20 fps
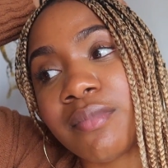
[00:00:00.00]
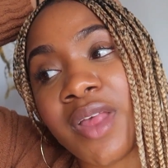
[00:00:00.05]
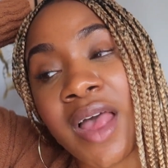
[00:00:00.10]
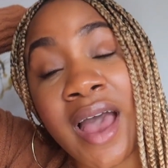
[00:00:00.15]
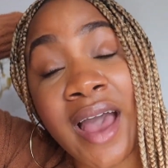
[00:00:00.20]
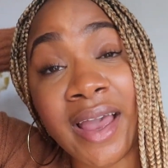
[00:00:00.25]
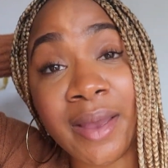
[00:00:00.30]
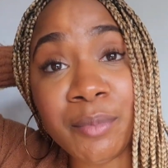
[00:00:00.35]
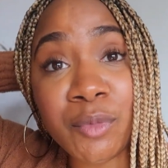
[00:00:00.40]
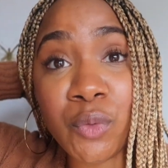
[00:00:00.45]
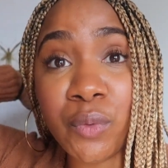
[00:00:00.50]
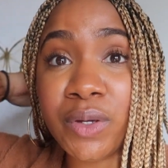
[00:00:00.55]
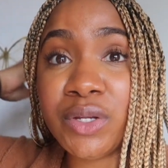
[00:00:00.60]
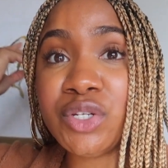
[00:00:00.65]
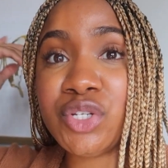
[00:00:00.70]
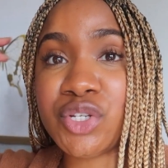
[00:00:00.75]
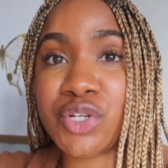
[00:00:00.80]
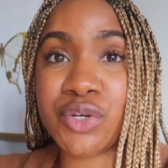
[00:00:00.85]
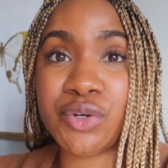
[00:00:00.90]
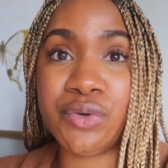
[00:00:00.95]
I'm
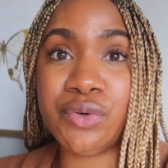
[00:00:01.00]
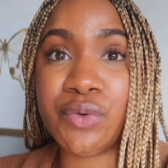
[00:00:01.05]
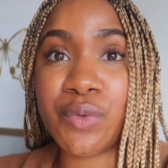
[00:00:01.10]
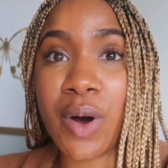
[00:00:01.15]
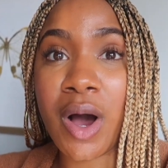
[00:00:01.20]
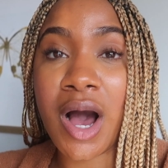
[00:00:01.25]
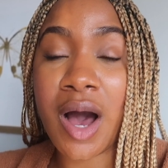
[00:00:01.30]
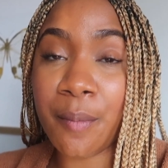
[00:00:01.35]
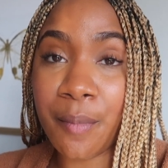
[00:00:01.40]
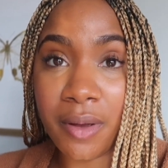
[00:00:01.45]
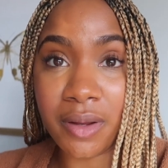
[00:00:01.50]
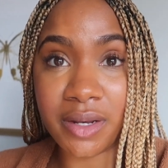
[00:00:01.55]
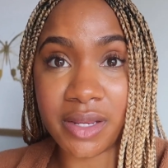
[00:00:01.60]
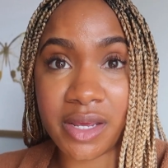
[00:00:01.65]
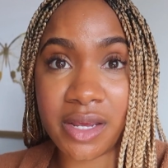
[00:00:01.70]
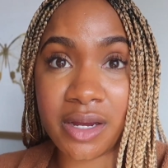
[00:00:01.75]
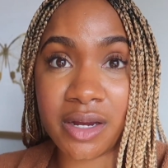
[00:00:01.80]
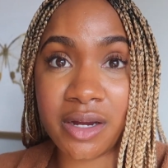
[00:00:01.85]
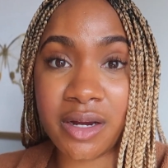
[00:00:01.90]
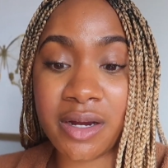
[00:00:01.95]
going to hop on
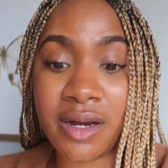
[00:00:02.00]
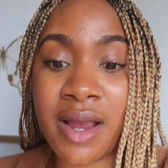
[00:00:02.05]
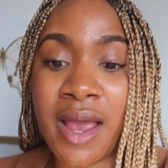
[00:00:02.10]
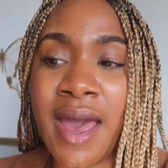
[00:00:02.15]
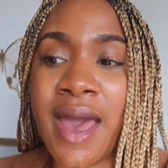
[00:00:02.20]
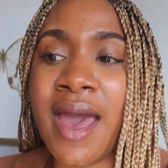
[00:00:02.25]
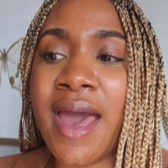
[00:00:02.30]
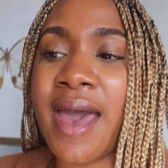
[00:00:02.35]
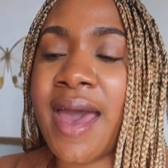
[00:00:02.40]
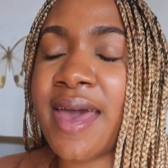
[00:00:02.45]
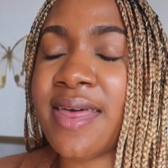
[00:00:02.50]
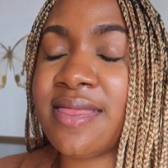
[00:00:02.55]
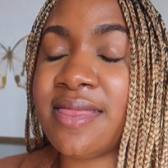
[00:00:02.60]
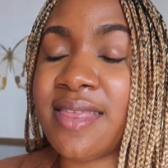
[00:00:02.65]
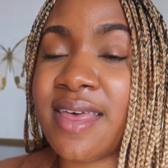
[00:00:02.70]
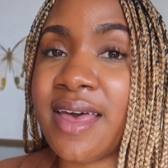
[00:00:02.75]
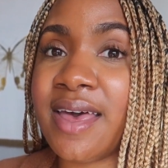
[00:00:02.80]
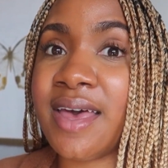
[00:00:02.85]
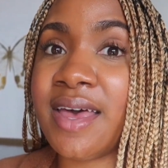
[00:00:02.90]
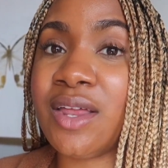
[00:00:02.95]
here, and
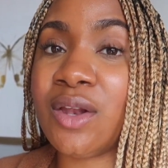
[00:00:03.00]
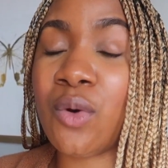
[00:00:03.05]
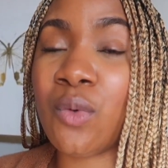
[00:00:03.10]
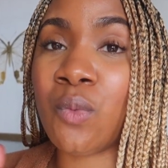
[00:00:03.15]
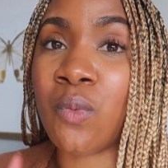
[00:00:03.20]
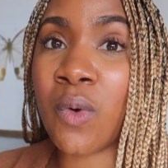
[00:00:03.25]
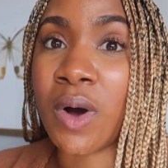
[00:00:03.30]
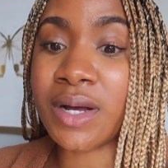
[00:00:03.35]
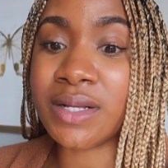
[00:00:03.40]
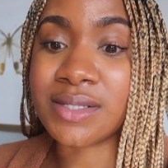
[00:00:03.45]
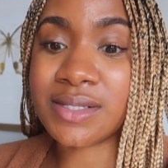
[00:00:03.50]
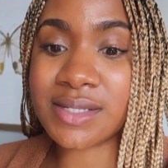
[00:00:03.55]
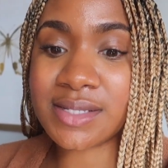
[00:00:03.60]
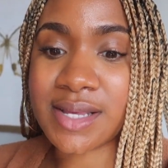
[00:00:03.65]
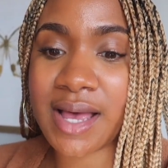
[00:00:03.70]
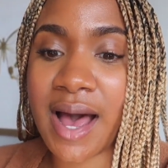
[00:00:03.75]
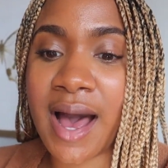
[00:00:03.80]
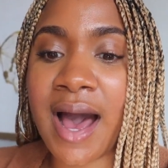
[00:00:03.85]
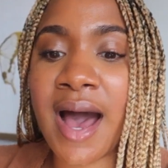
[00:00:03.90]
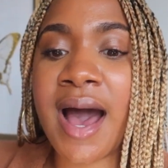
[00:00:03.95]
then once
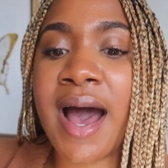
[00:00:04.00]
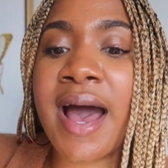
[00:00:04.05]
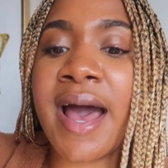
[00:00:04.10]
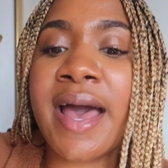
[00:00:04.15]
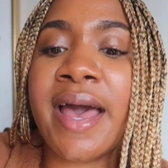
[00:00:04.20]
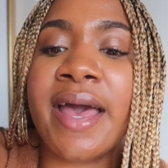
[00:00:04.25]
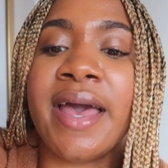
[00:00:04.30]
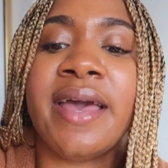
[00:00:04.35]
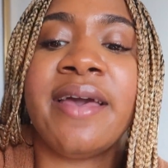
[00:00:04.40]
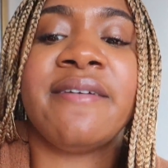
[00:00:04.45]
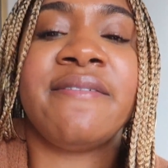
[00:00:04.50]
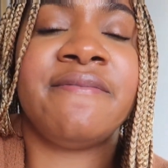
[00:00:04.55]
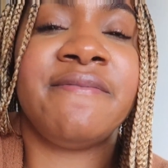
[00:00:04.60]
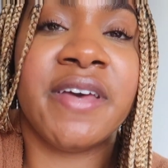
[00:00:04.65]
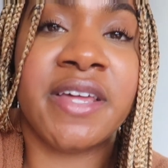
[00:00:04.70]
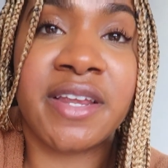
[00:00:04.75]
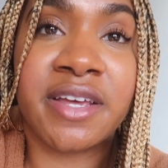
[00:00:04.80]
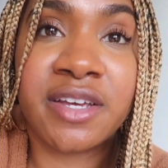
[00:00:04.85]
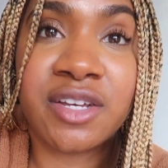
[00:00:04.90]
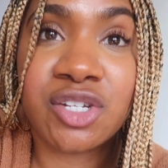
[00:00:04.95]
I
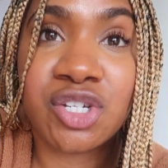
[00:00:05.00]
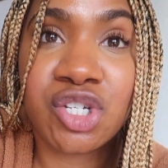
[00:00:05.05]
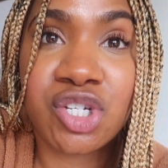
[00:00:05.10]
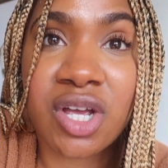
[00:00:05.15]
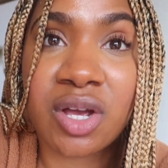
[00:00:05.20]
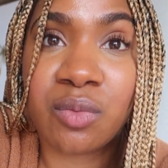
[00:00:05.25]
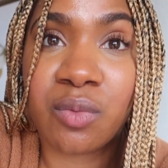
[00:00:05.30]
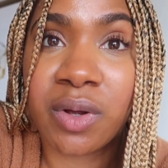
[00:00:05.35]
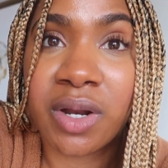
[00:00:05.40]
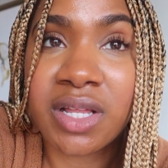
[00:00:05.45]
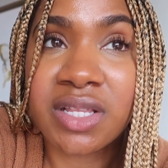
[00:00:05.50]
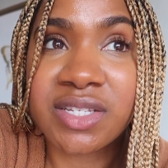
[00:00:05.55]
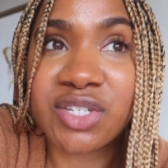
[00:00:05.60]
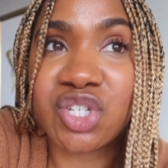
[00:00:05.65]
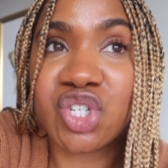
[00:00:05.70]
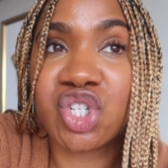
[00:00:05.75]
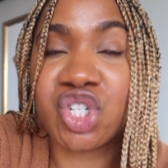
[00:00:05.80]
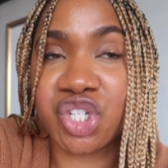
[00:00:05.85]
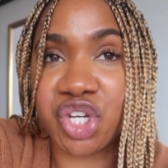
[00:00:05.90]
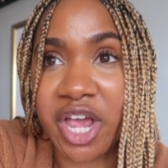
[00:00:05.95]
finish, I wanted to
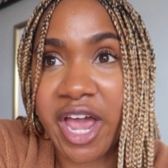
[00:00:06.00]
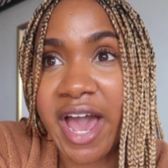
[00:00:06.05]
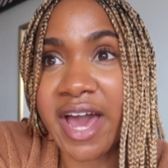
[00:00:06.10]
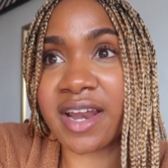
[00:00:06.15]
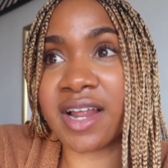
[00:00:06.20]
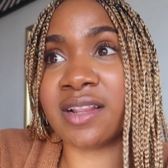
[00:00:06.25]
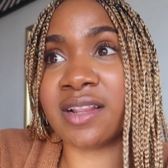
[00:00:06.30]
chat